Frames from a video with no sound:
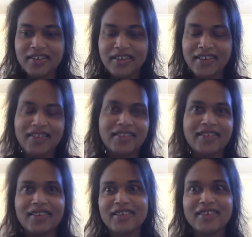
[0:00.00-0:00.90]
And
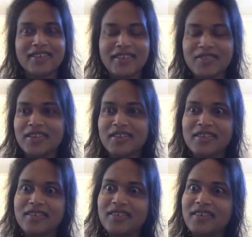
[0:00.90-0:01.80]
like, I was like,
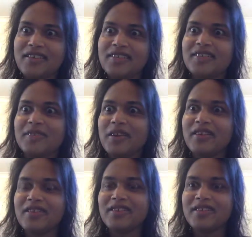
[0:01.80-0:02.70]
oh, they
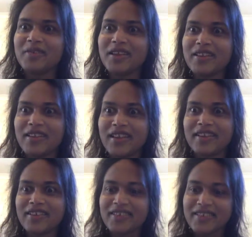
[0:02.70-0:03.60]
mean, you mean
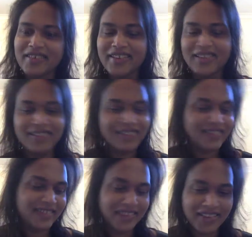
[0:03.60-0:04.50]
like, like,
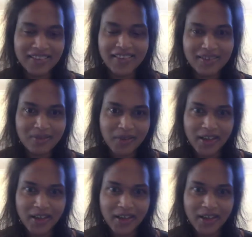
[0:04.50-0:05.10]
this is what I